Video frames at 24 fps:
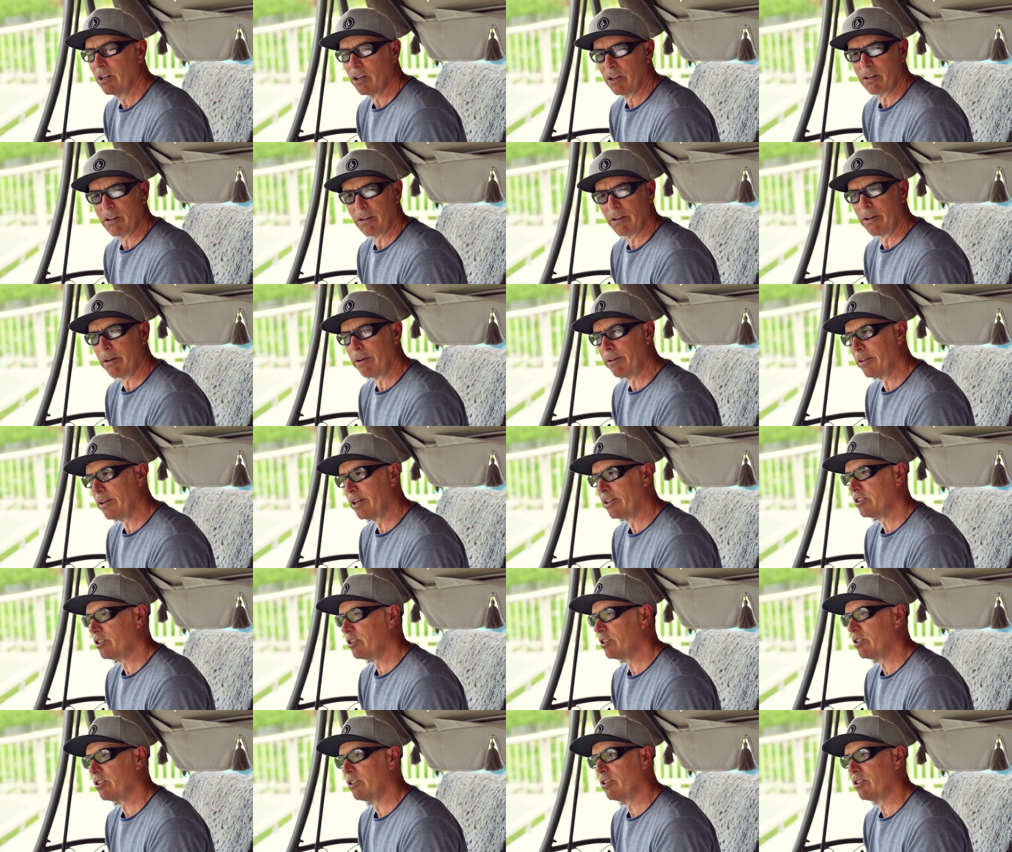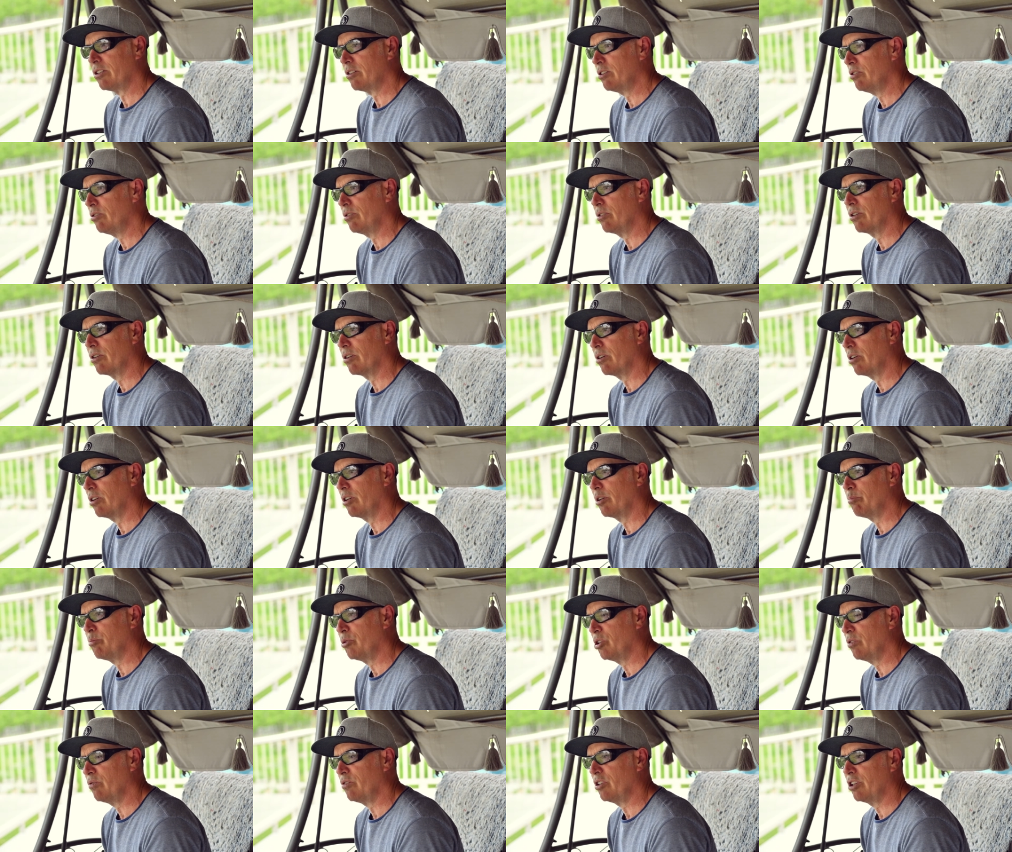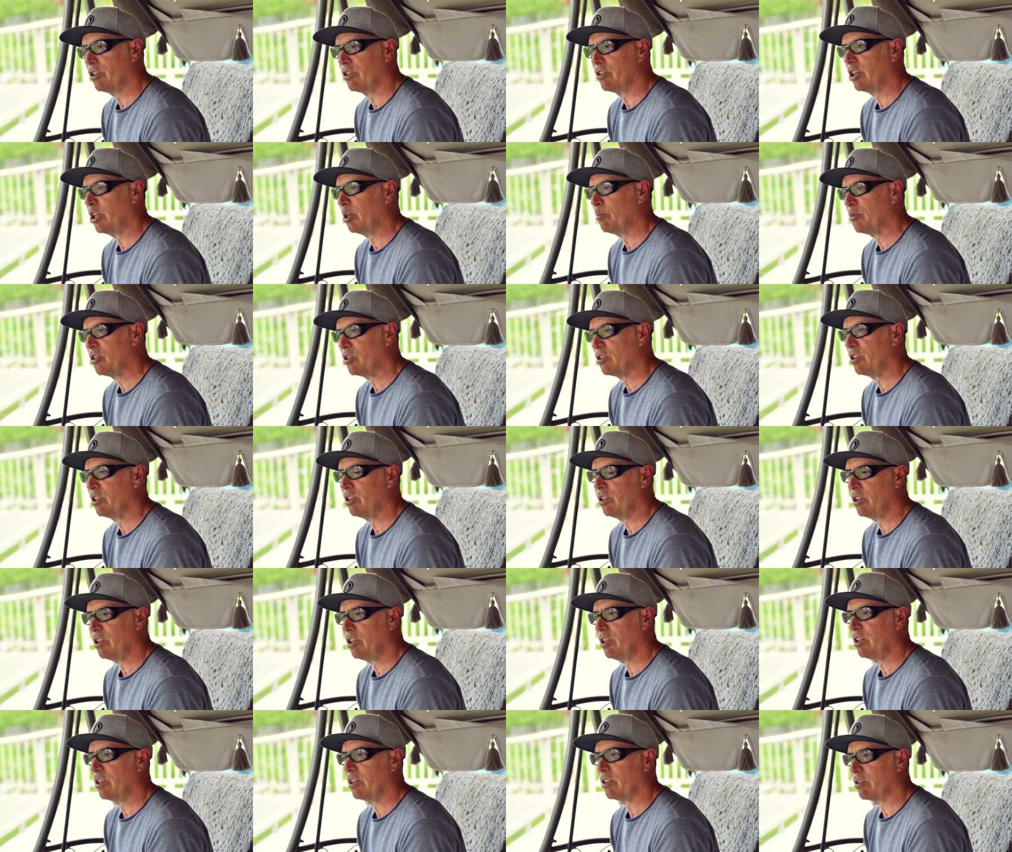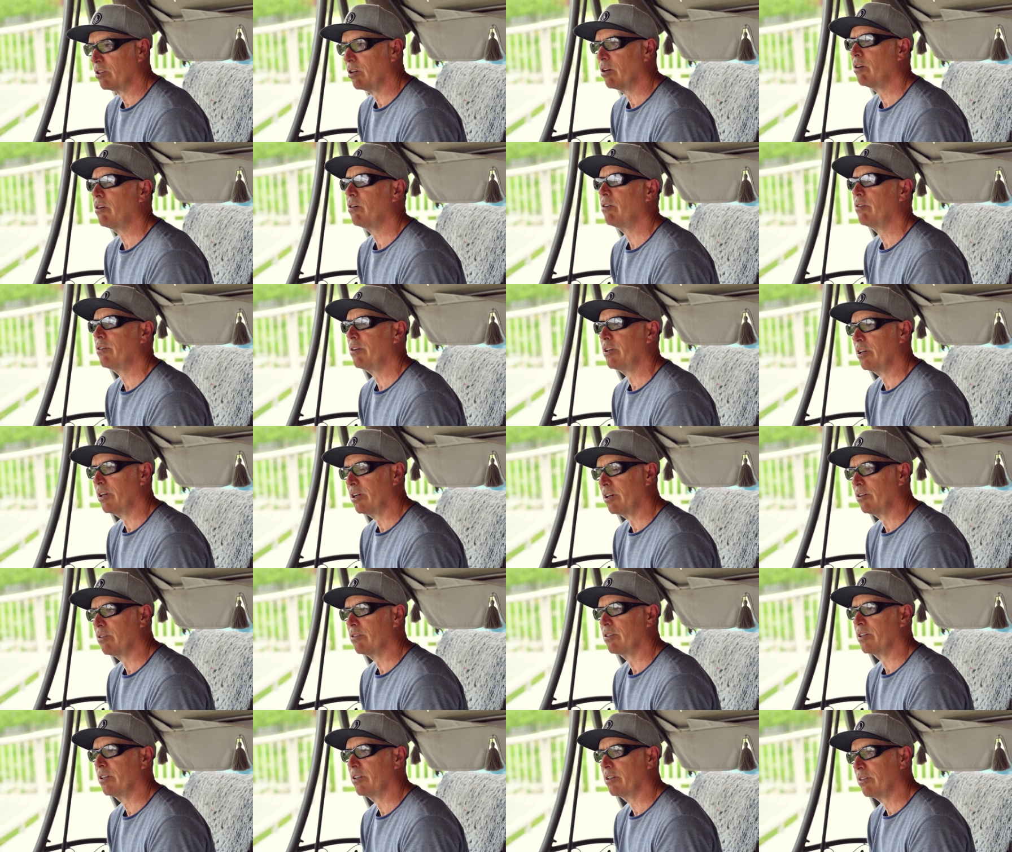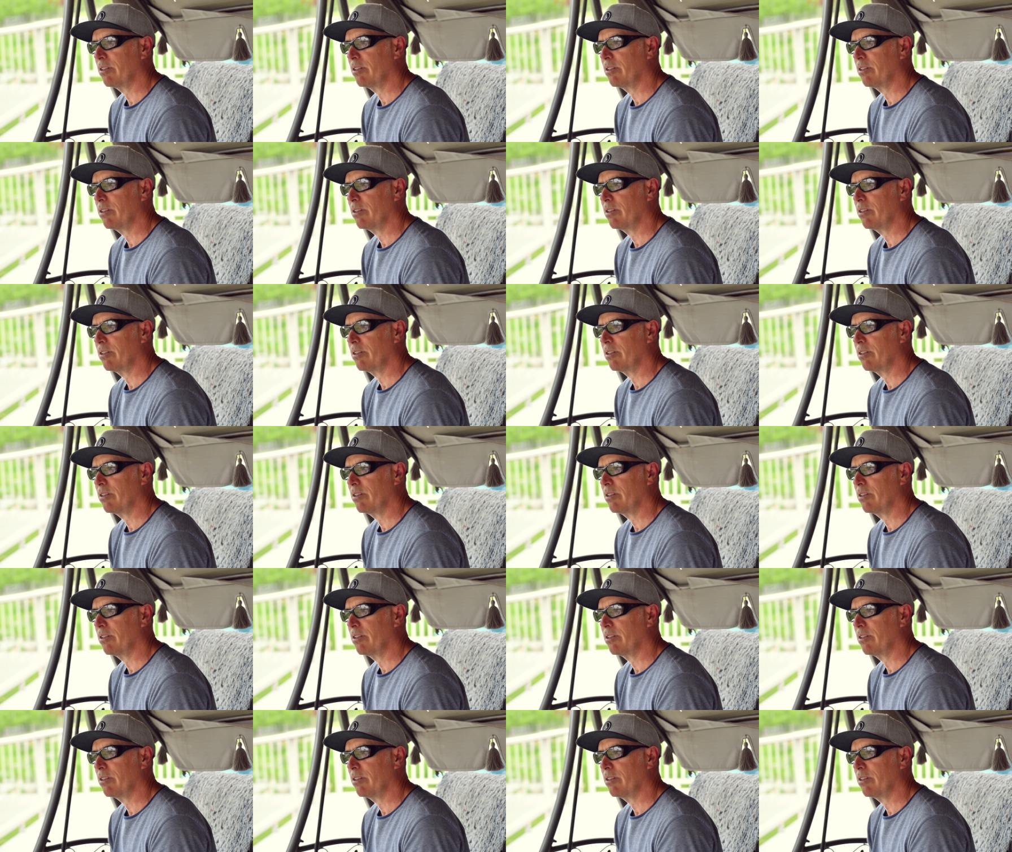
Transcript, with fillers: Oh, that's just this new girl that moved in. Her name is Cindy. And I was, oh, yeah, okay.